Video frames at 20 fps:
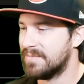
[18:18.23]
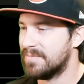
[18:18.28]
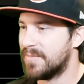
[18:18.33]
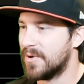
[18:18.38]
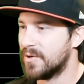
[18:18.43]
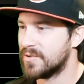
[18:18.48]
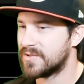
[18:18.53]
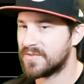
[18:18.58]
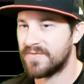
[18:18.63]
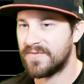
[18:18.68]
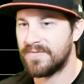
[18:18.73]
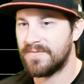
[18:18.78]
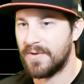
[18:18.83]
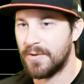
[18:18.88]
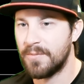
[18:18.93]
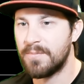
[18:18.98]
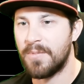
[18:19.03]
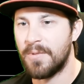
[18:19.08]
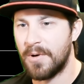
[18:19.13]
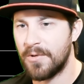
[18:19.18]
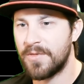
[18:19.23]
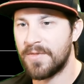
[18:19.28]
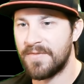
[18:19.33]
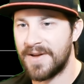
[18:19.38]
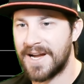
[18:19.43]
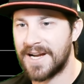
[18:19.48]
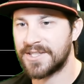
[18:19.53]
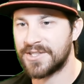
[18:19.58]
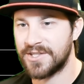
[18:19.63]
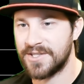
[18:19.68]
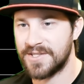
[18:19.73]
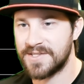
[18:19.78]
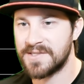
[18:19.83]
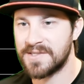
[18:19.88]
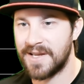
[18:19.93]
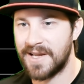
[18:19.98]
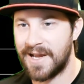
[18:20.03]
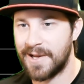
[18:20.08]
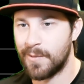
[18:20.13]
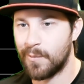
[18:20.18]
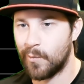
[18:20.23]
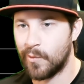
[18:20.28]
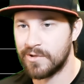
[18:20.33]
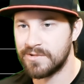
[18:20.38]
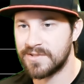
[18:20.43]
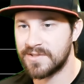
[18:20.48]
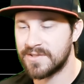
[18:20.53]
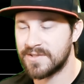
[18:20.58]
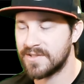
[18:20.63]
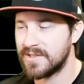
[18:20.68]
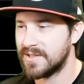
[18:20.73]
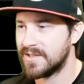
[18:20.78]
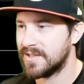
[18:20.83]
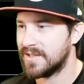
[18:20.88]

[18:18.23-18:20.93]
both factions at once